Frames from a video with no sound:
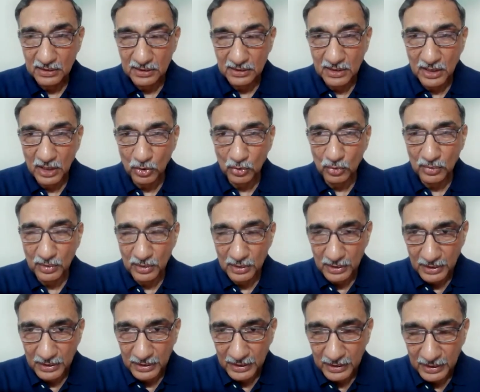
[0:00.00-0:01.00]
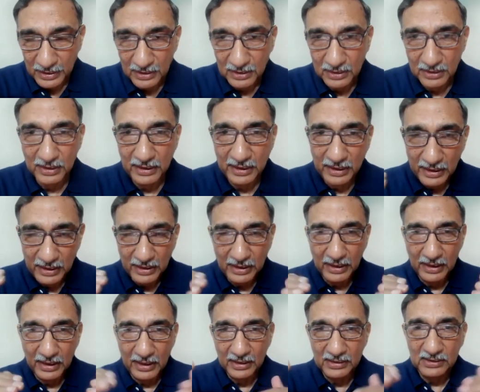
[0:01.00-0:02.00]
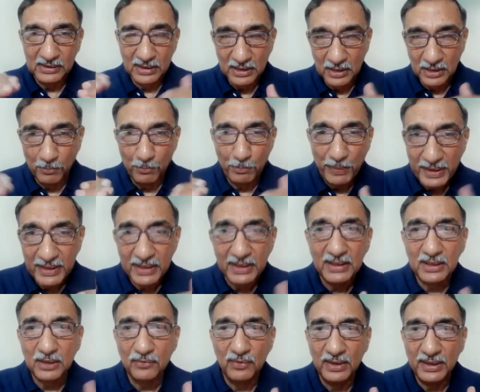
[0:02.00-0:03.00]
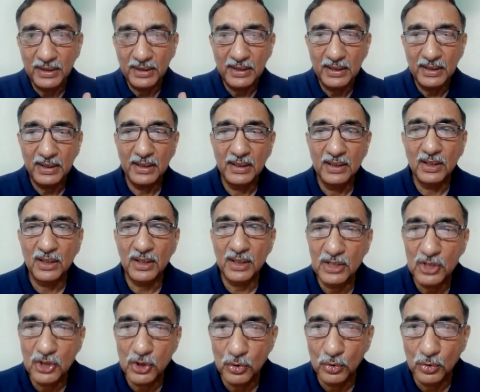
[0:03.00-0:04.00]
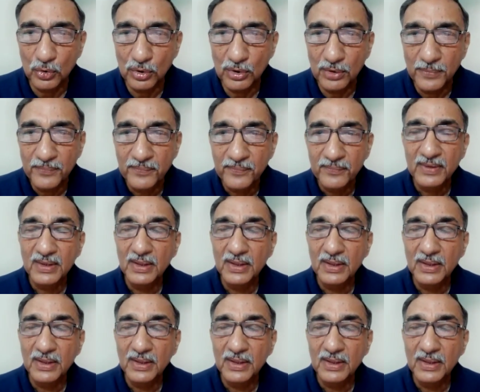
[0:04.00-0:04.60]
now as comparatively in ratio,